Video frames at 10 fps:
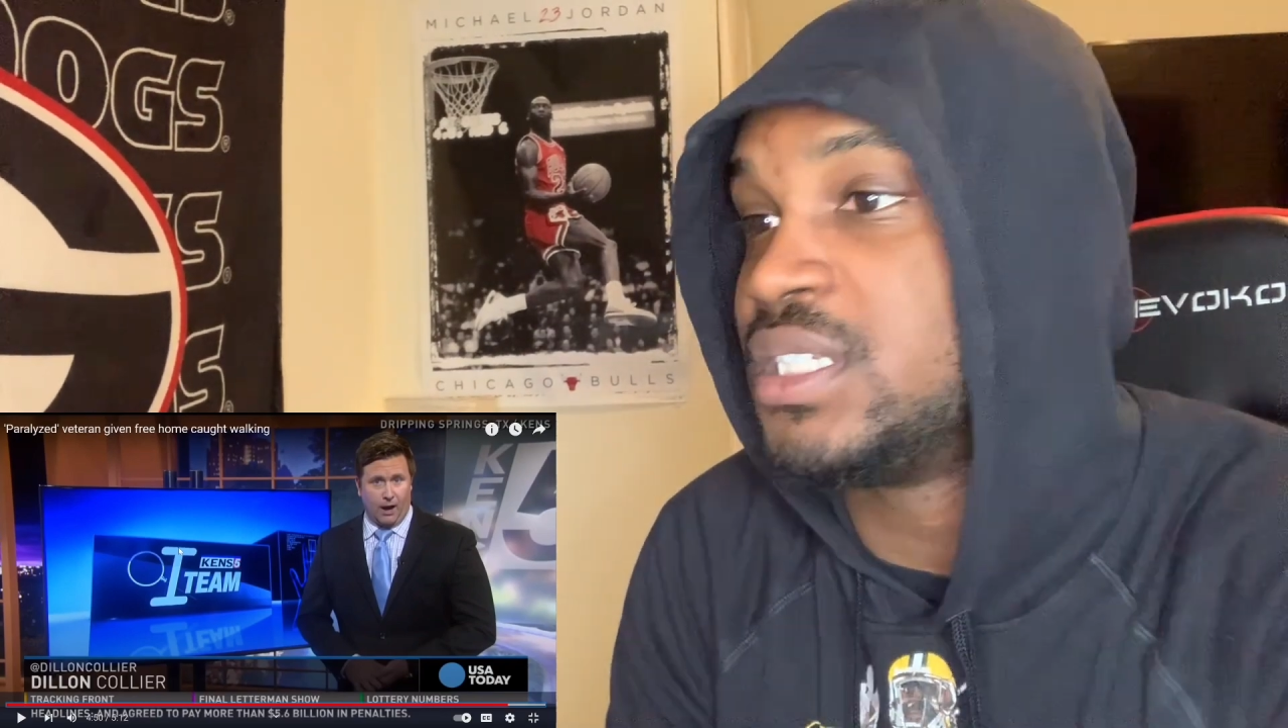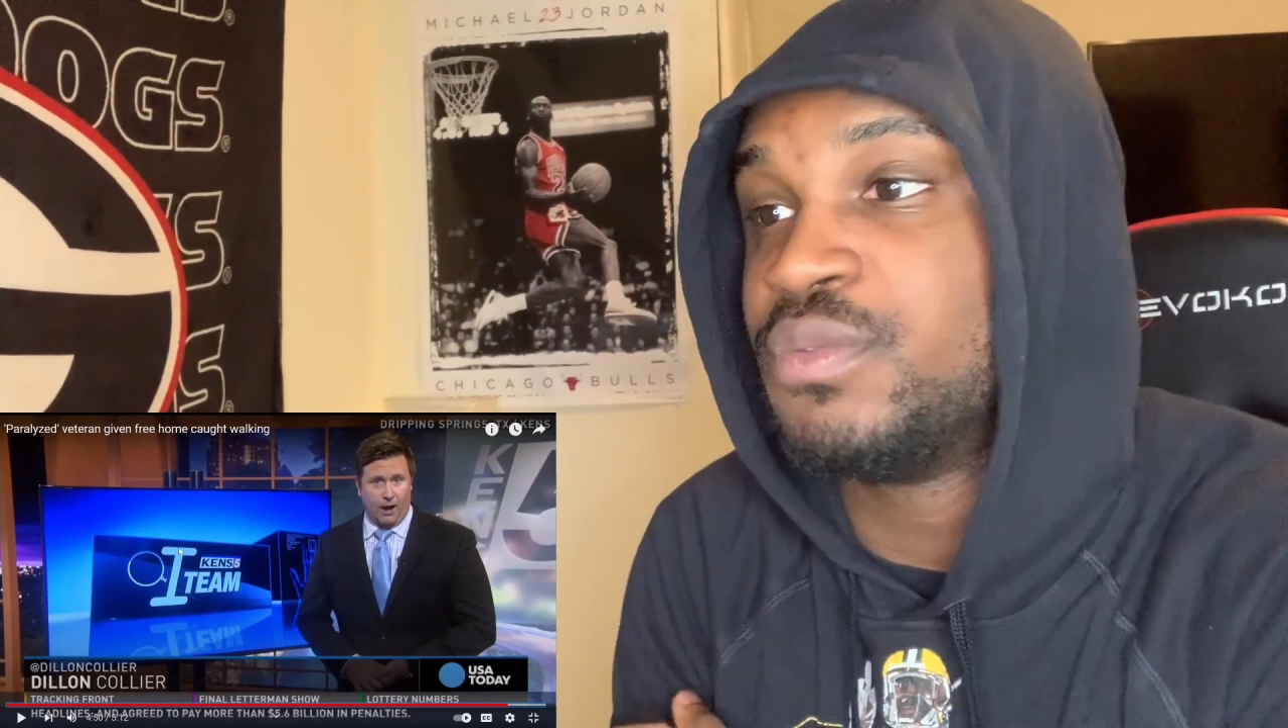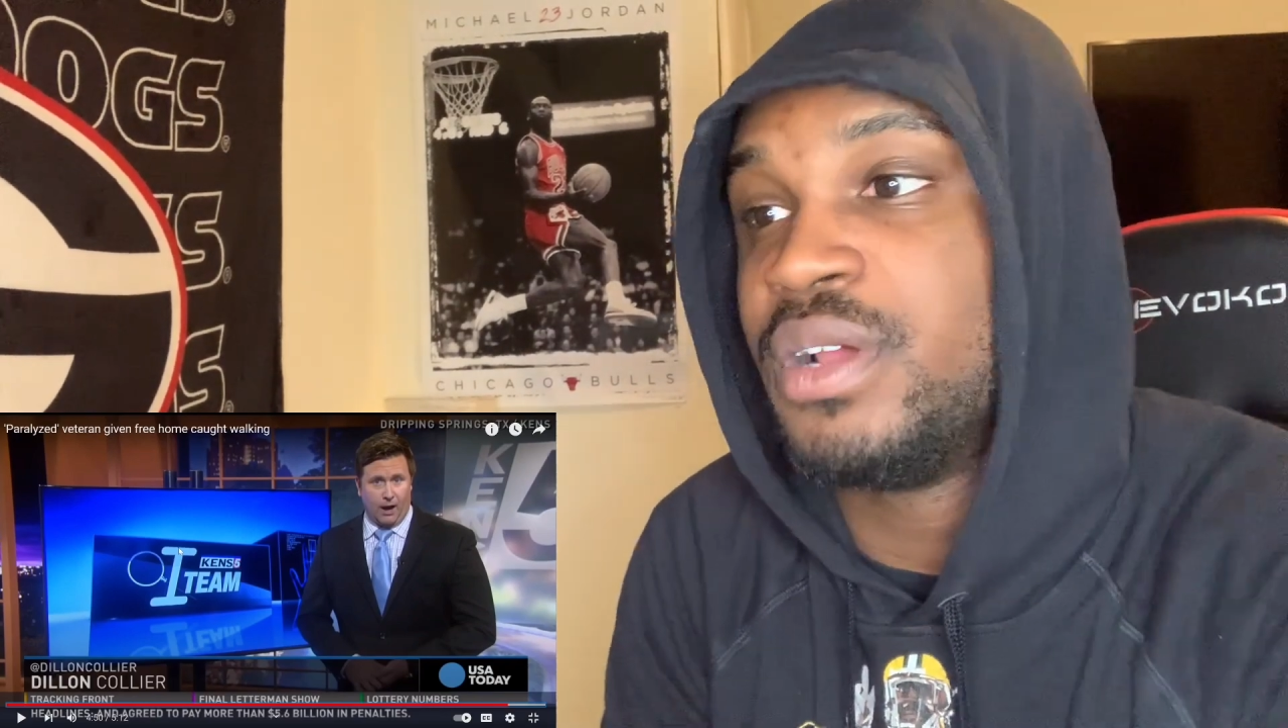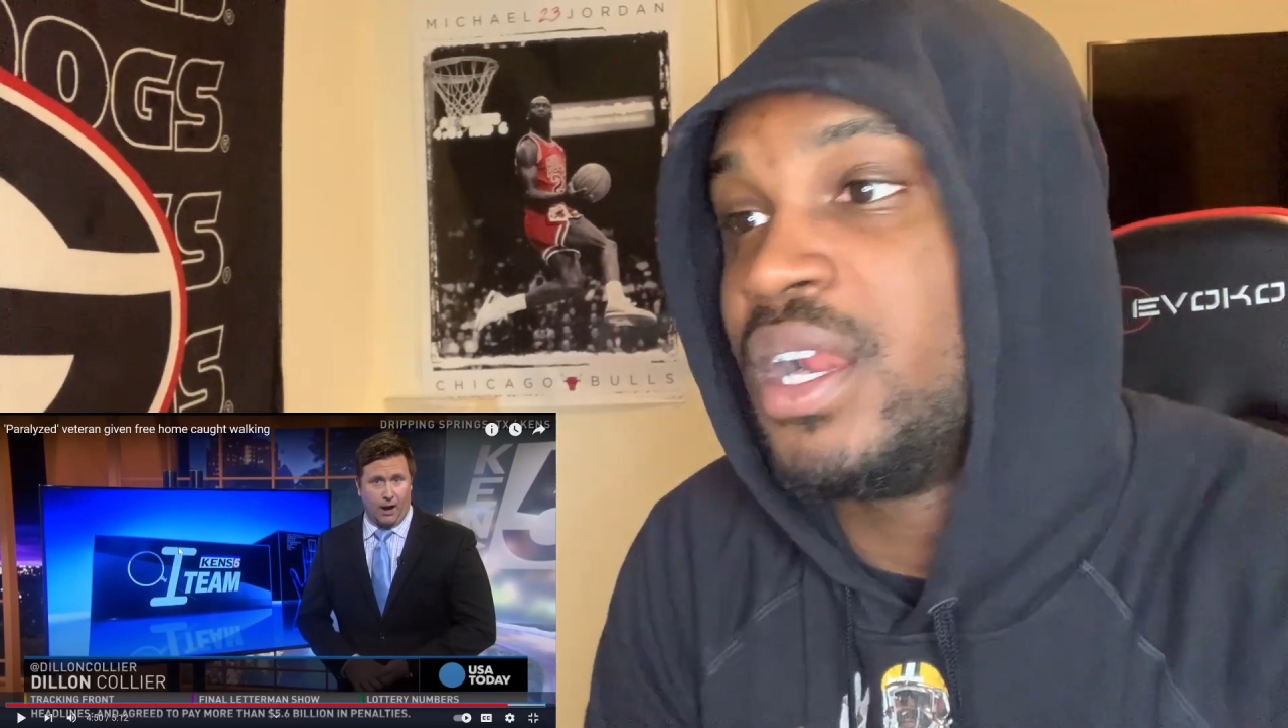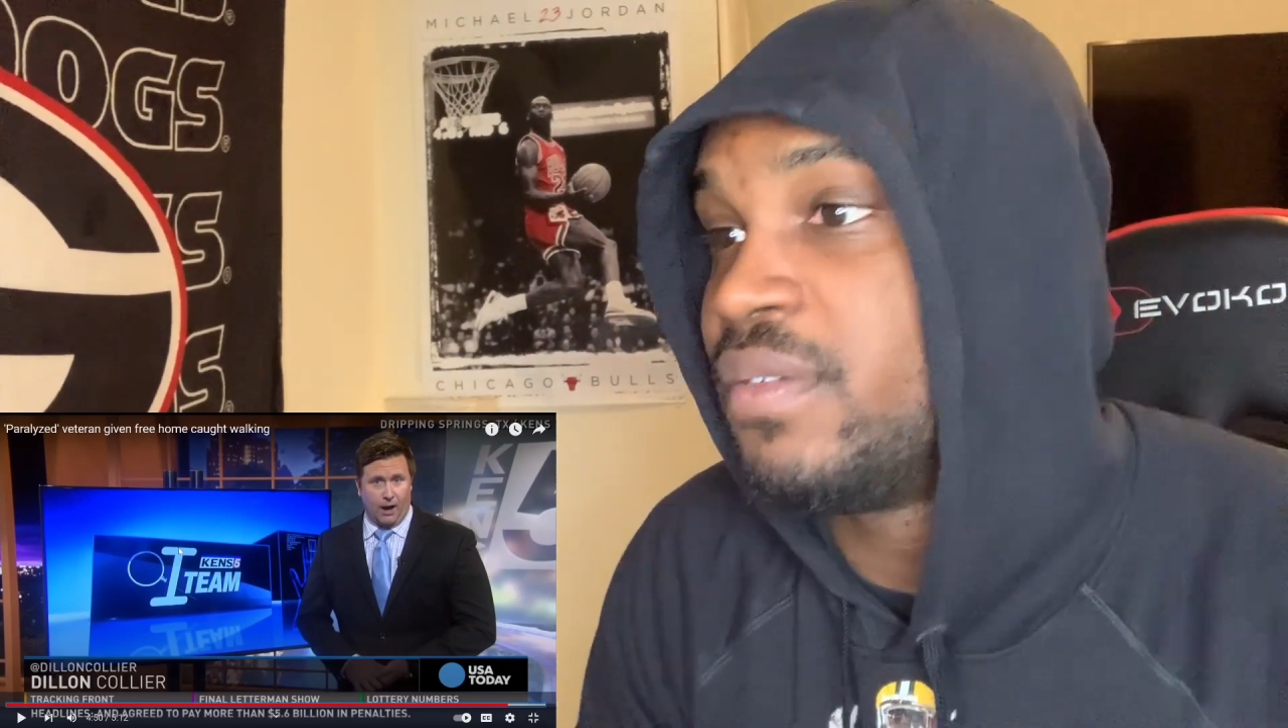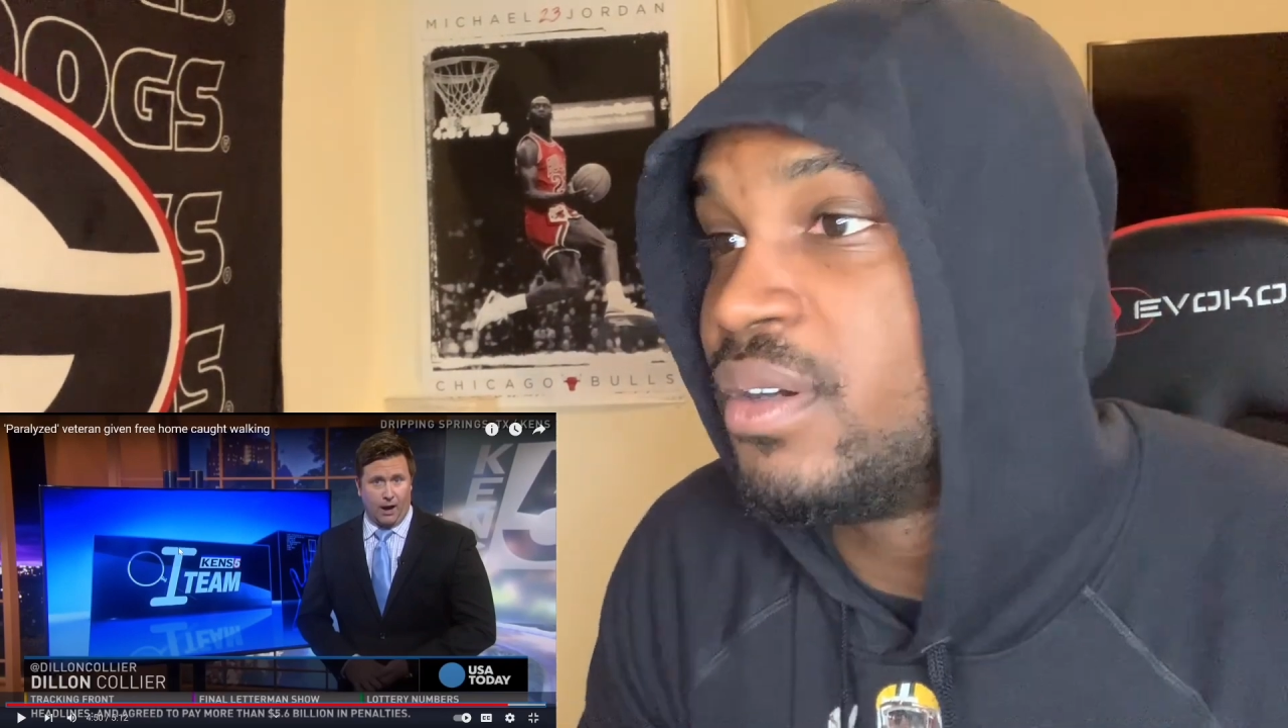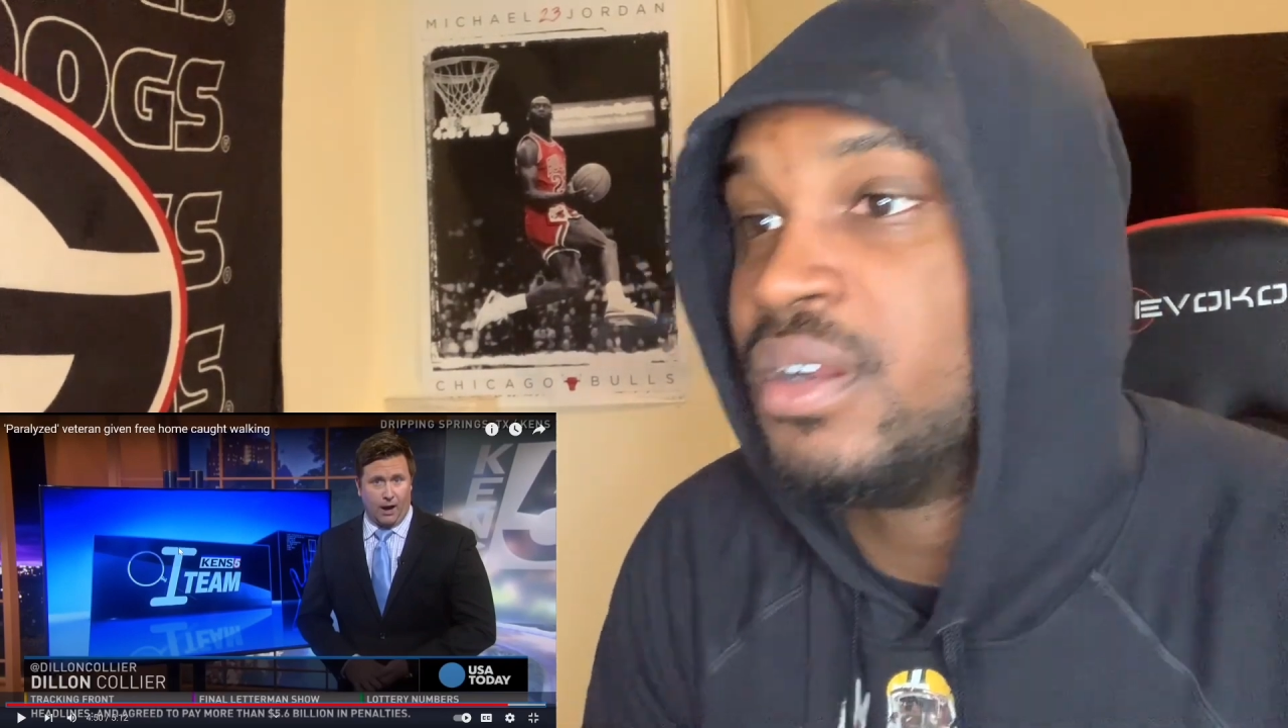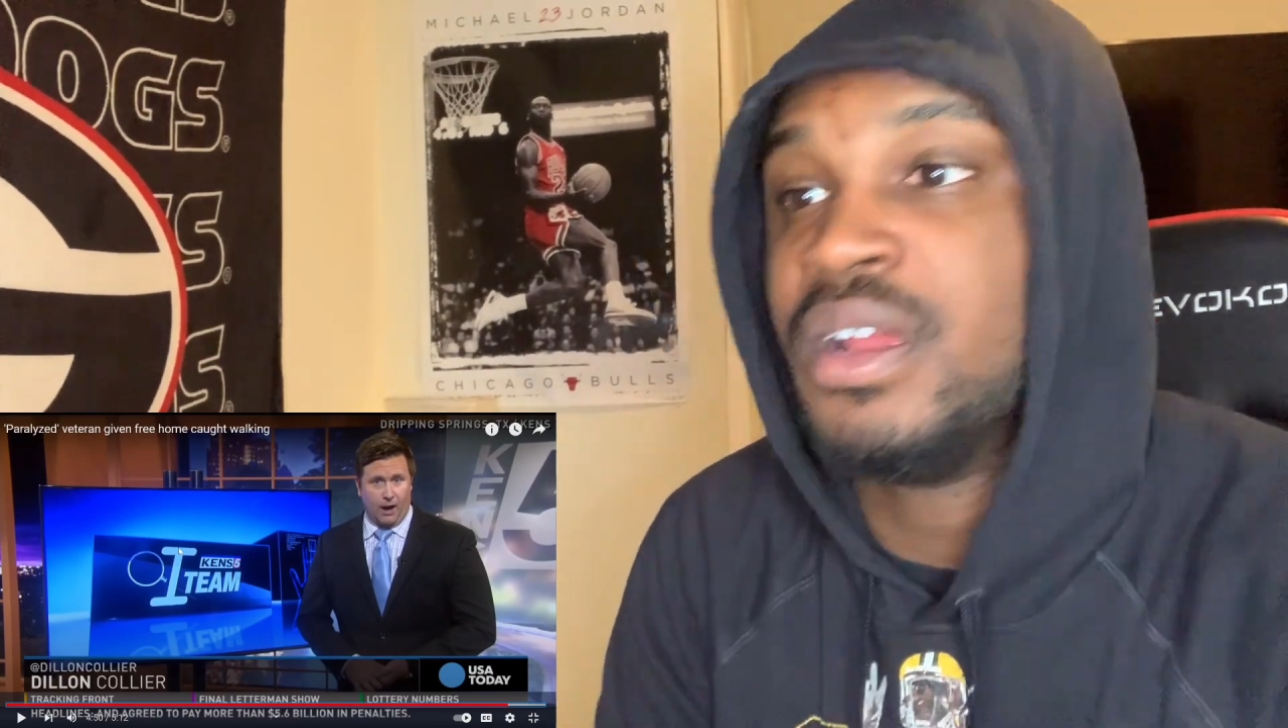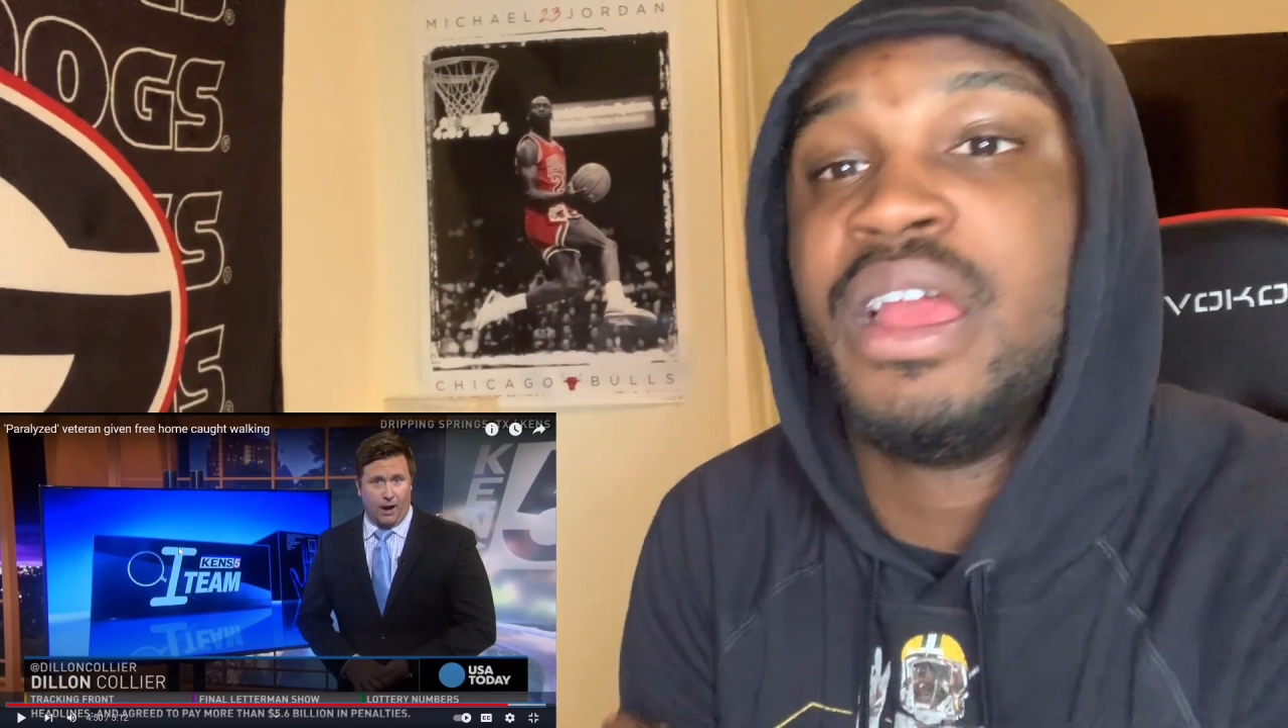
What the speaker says: and whatever,